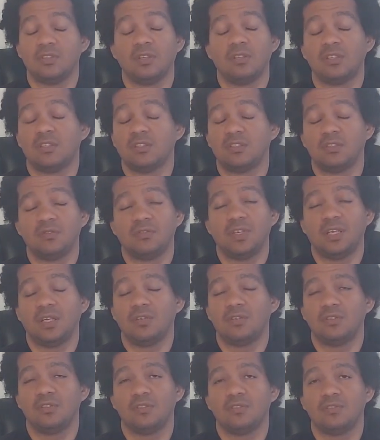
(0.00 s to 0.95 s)
hundreds of
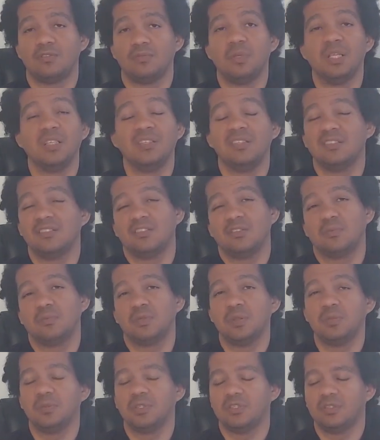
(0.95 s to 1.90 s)
thousands, millions of
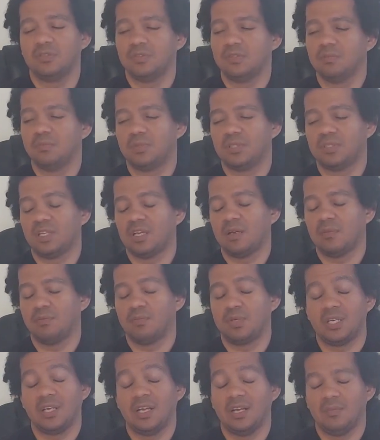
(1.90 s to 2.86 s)
people, even
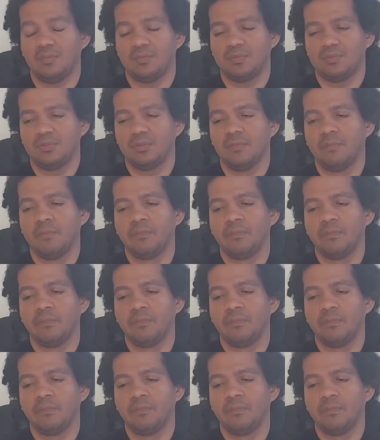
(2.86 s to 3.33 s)
perhaps.